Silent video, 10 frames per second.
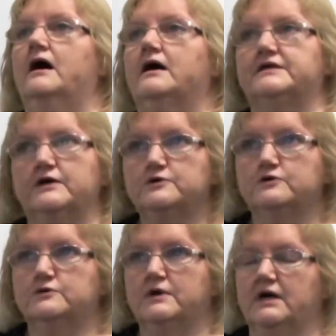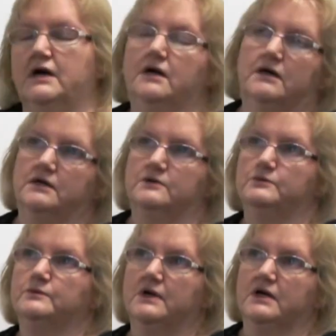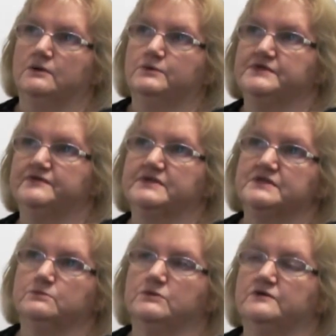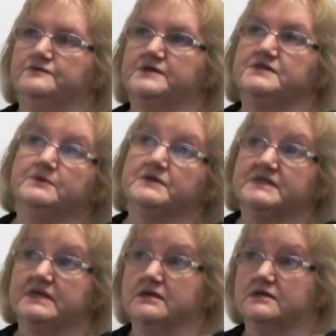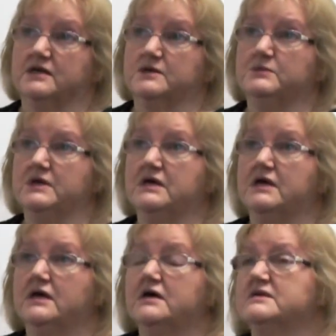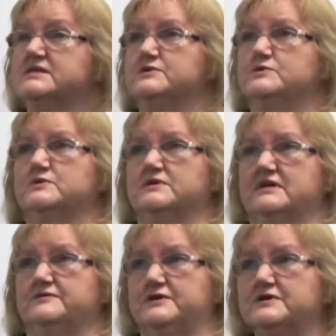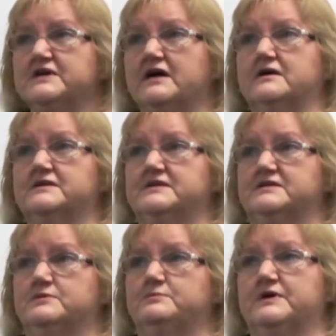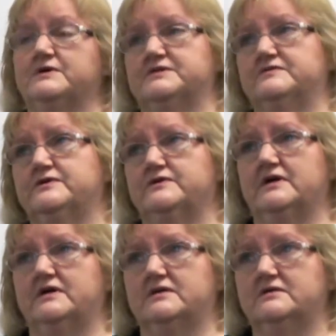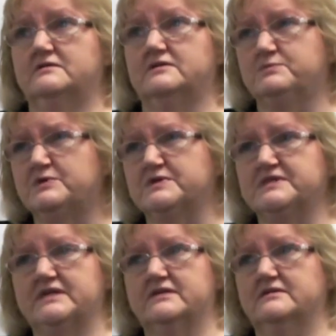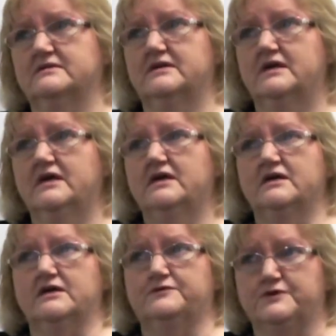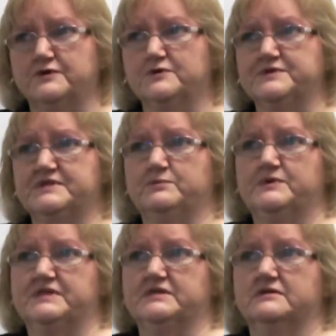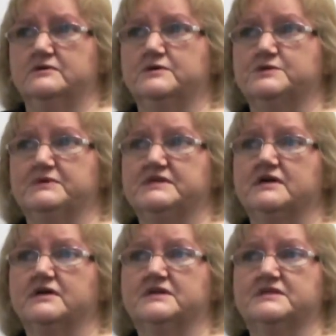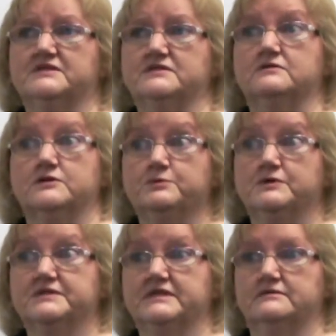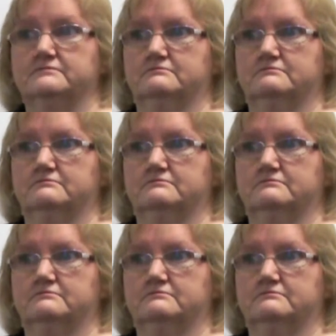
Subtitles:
I now know I was a victim of disability hate crime. So if you're targeted because of who you are, report it. If you know somebody who has been targeted, report it.